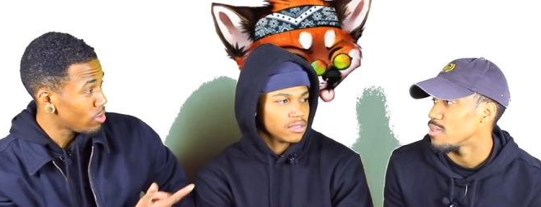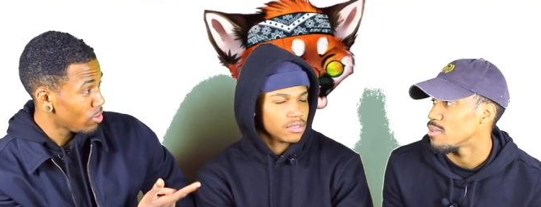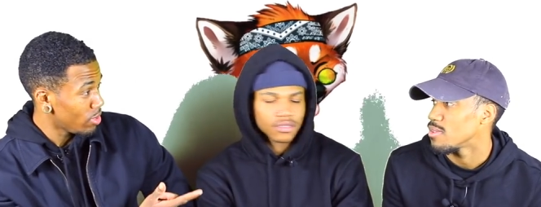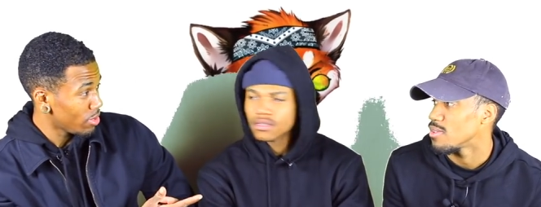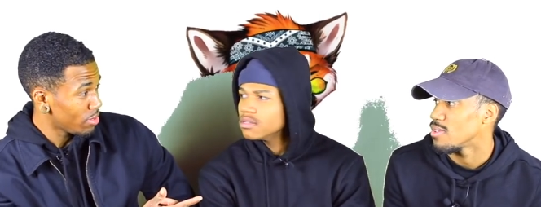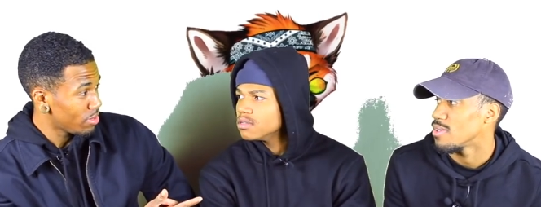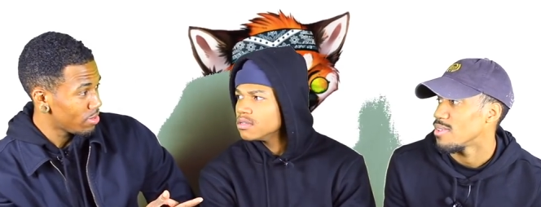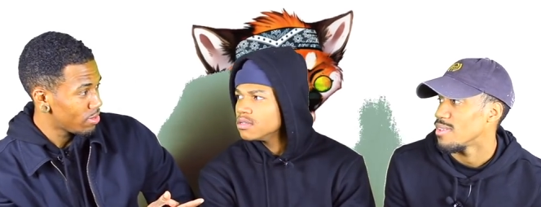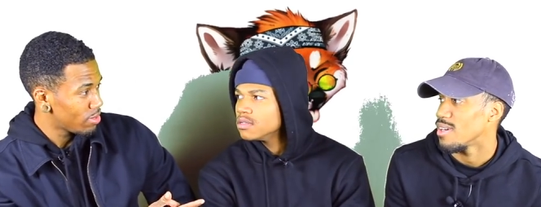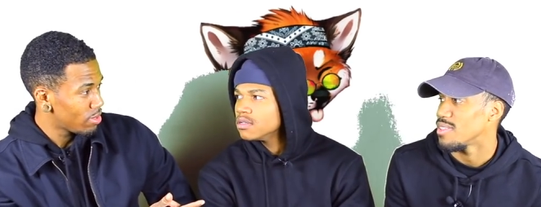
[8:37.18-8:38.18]
Speaker 1: didn't look.
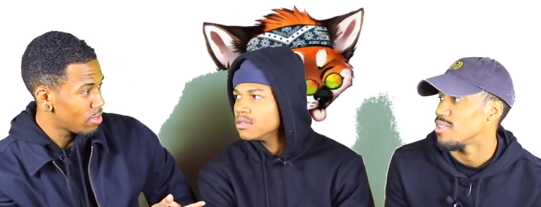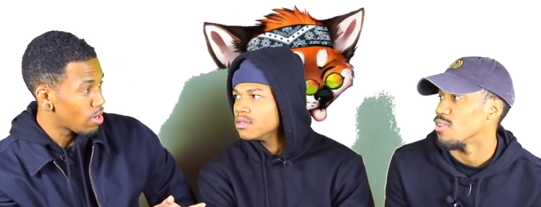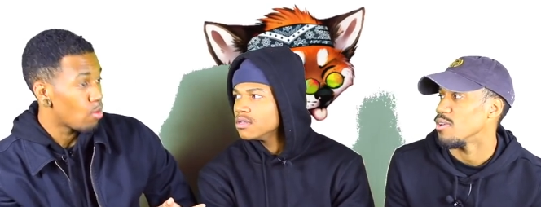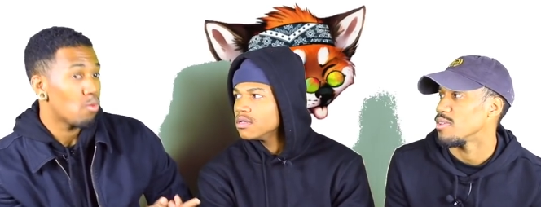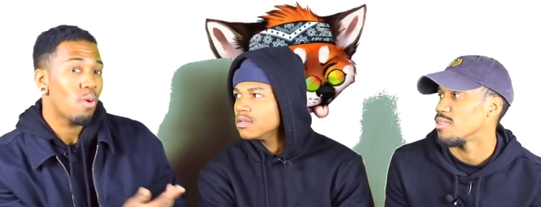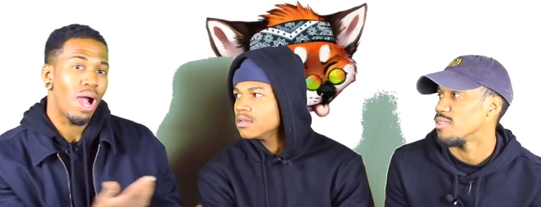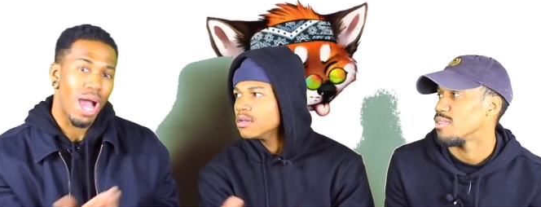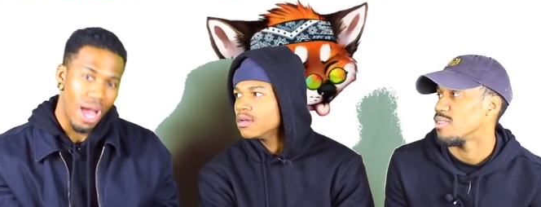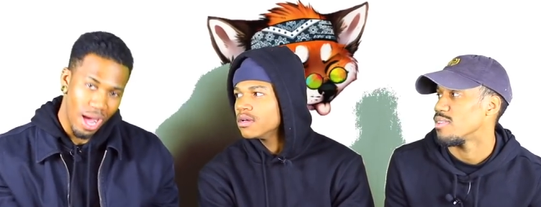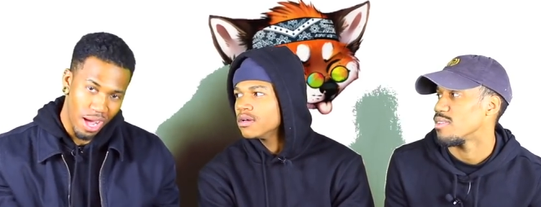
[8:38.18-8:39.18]
I didn't look.
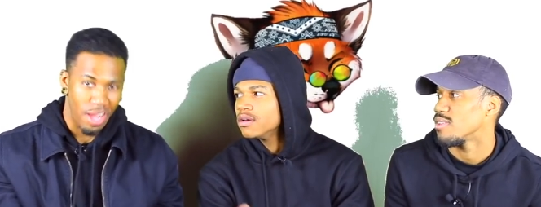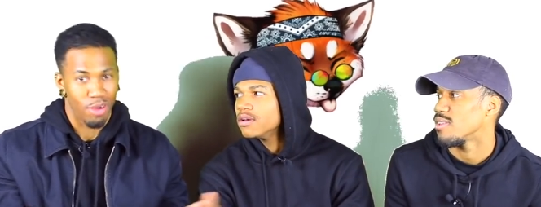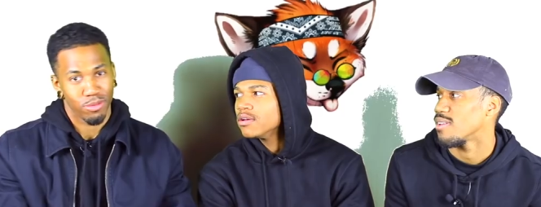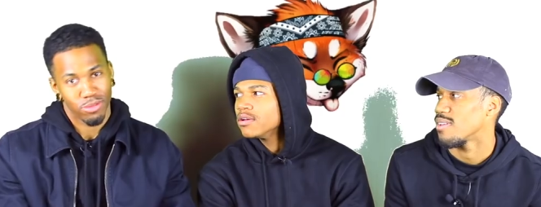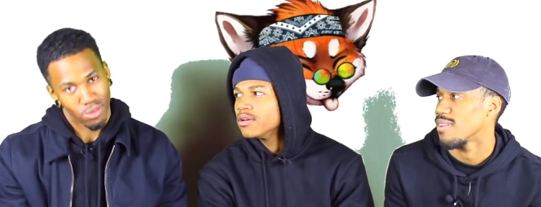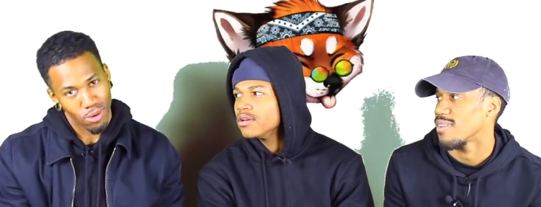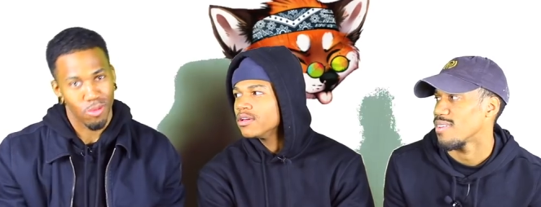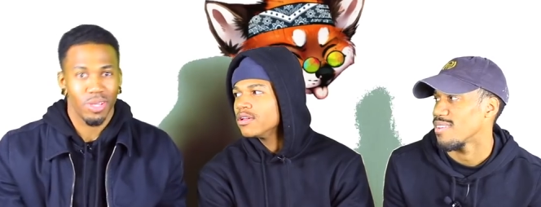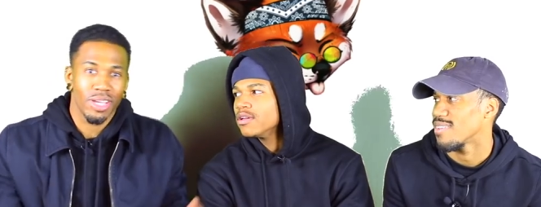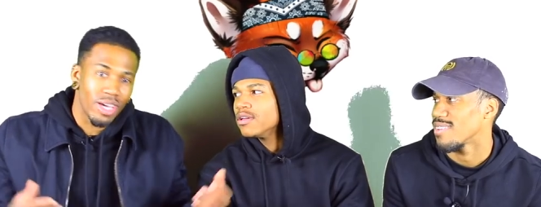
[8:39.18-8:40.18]
Wow. So
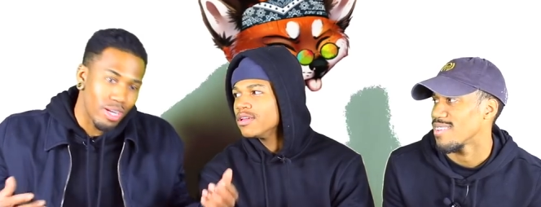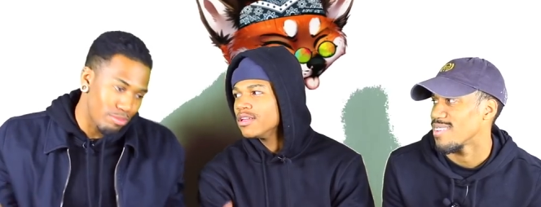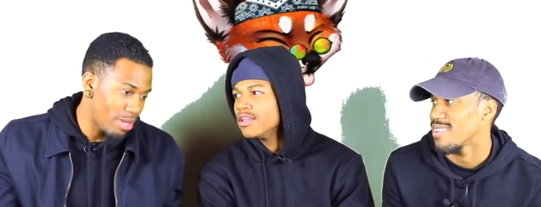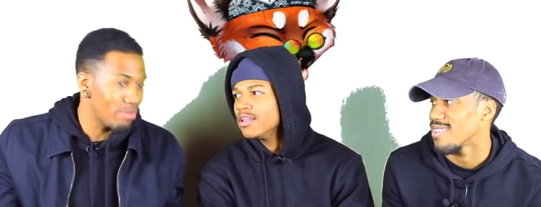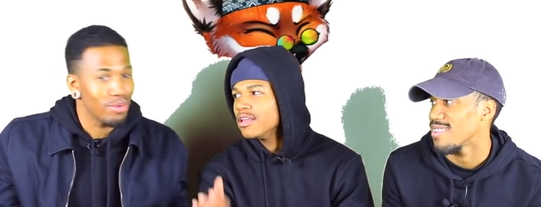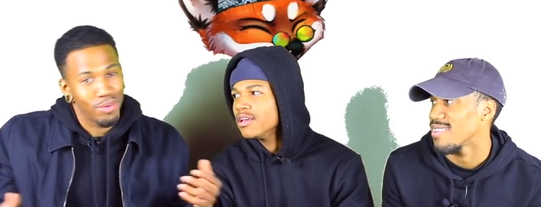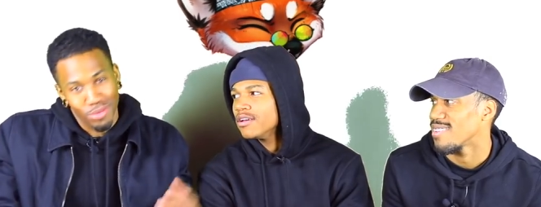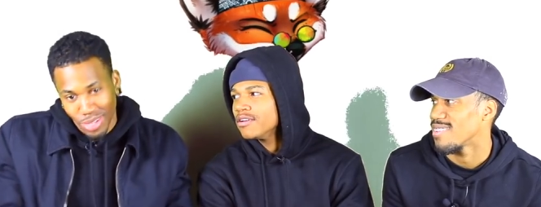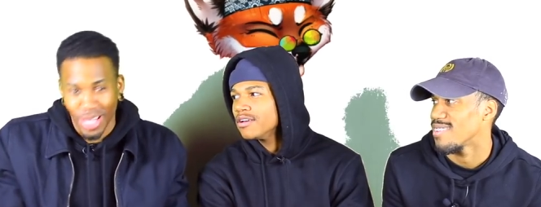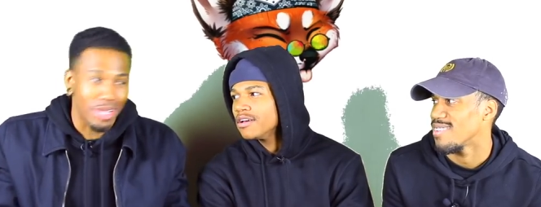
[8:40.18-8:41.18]
we got a member
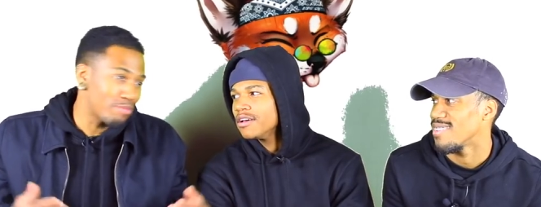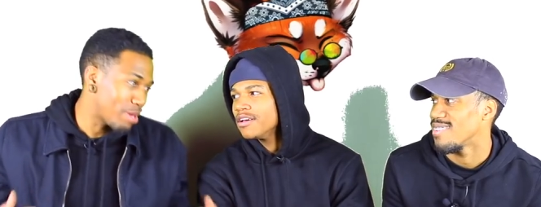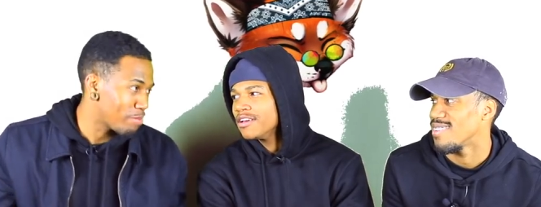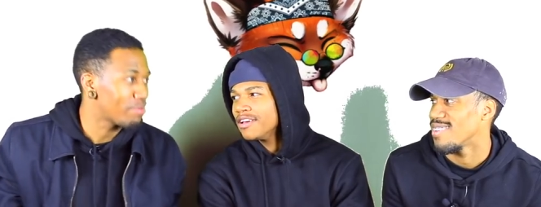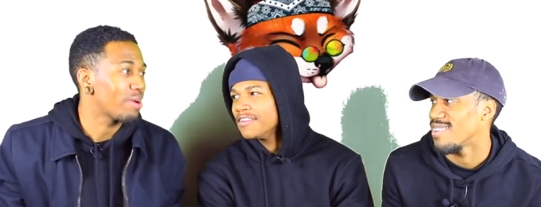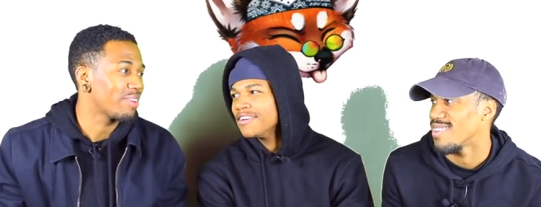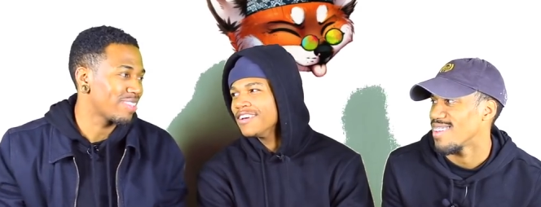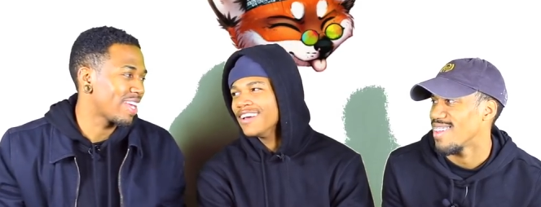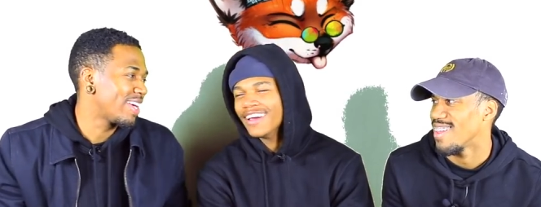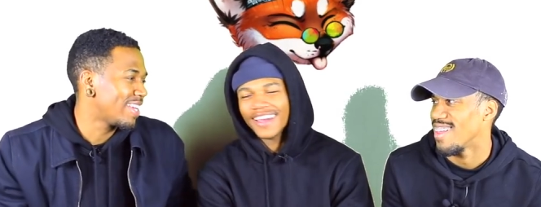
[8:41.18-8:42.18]
who's not a member.
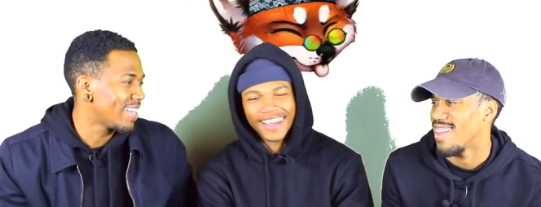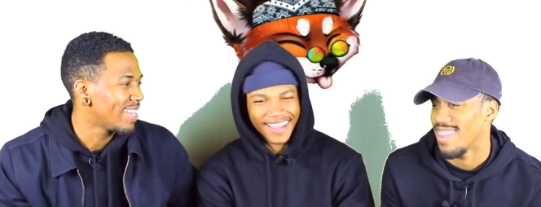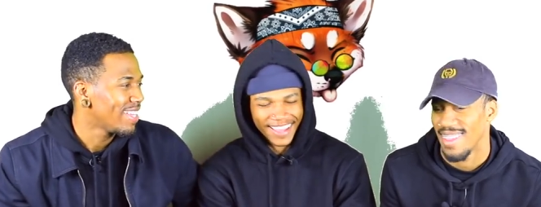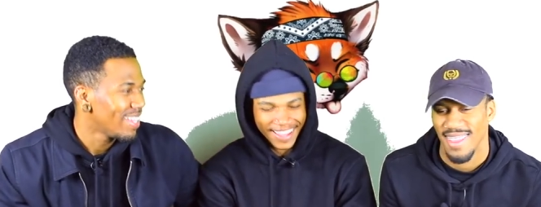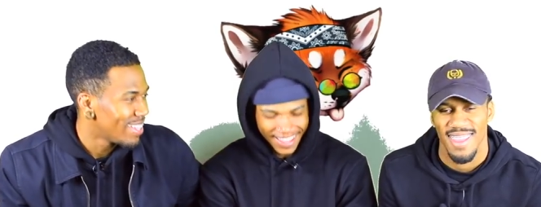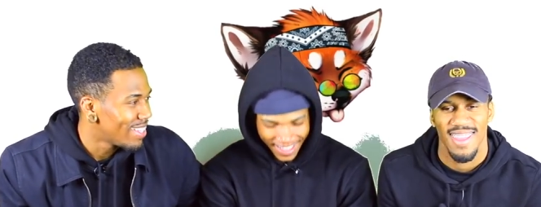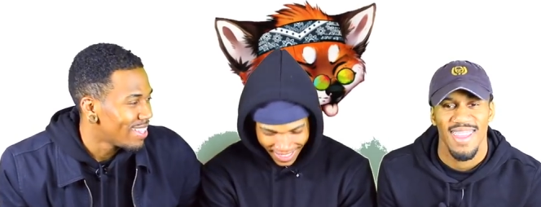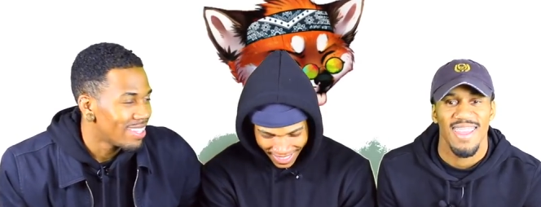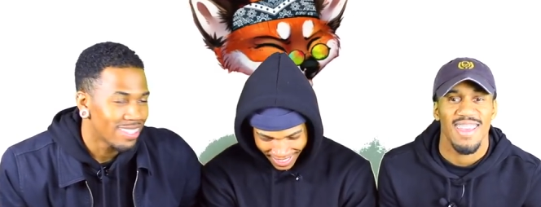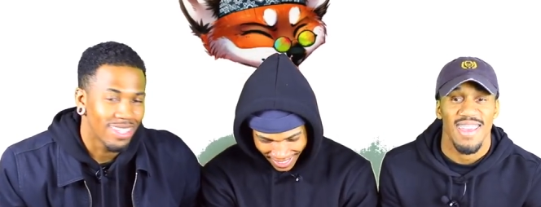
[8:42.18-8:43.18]

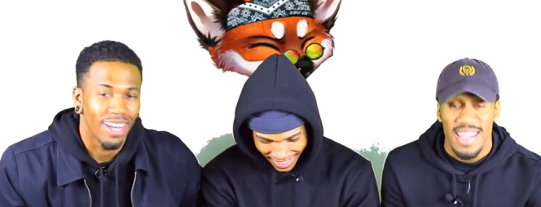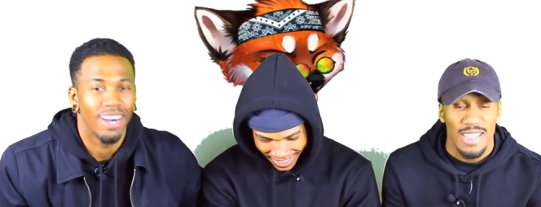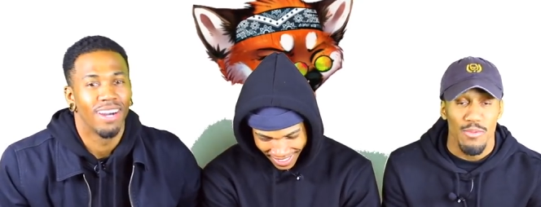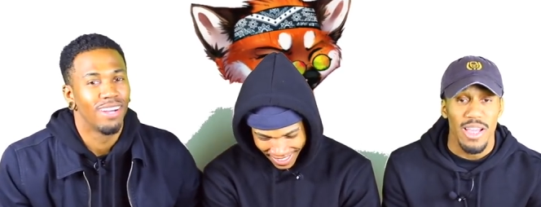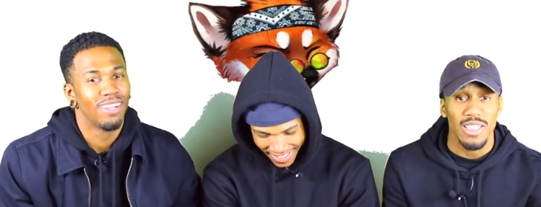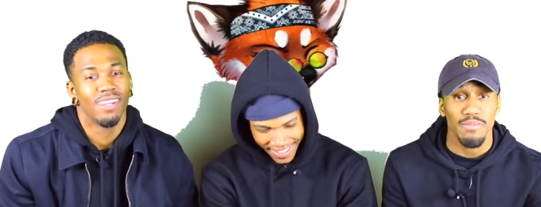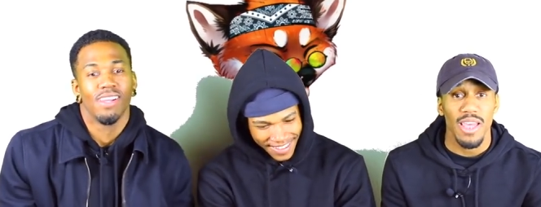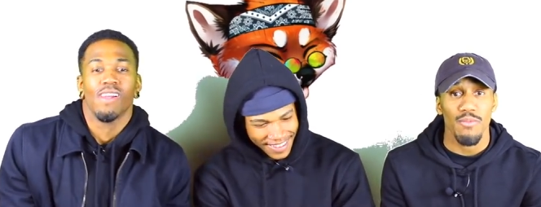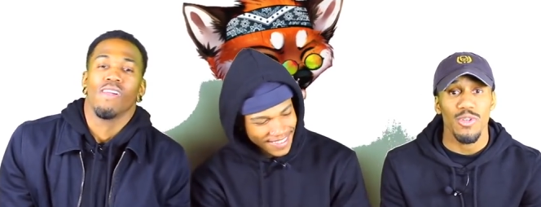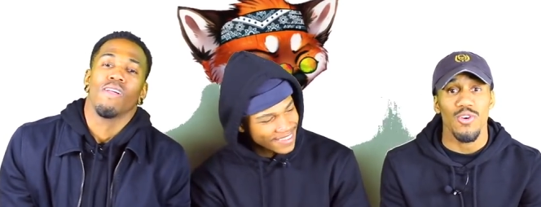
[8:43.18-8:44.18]
Speaker 2: Anyways,
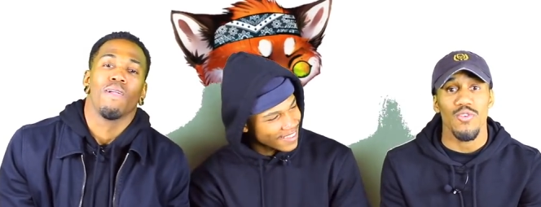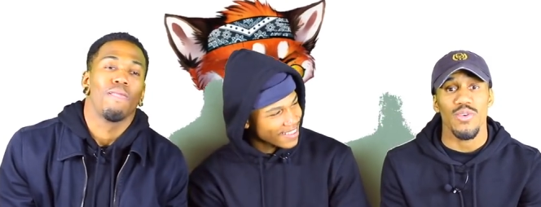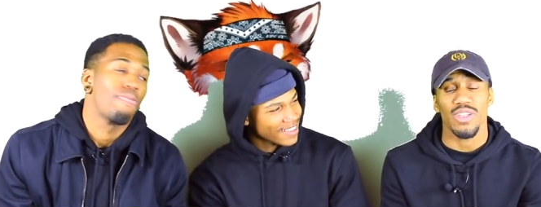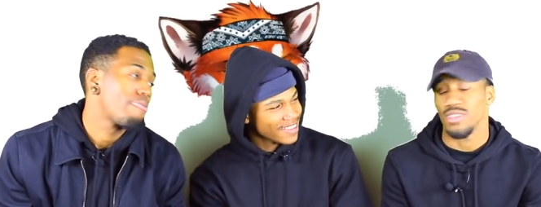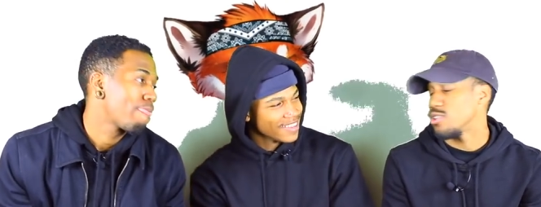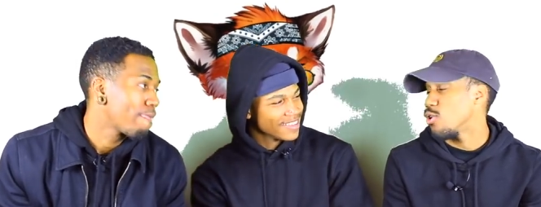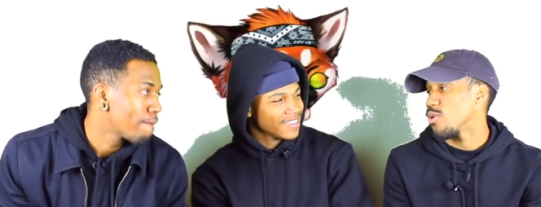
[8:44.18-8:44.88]
man, we going. We